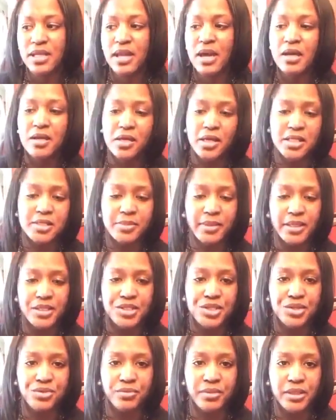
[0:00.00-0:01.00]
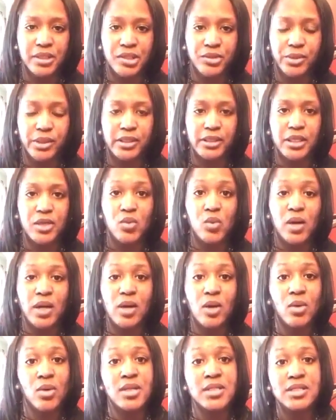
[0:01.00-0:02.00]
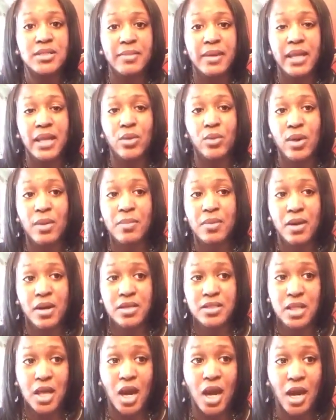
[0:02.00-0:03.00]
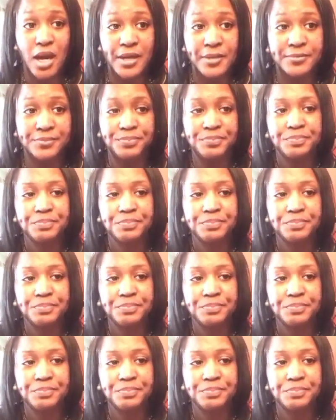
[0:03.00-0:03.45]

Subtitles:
And I'll explain to you really quickly what on-demand webinars are.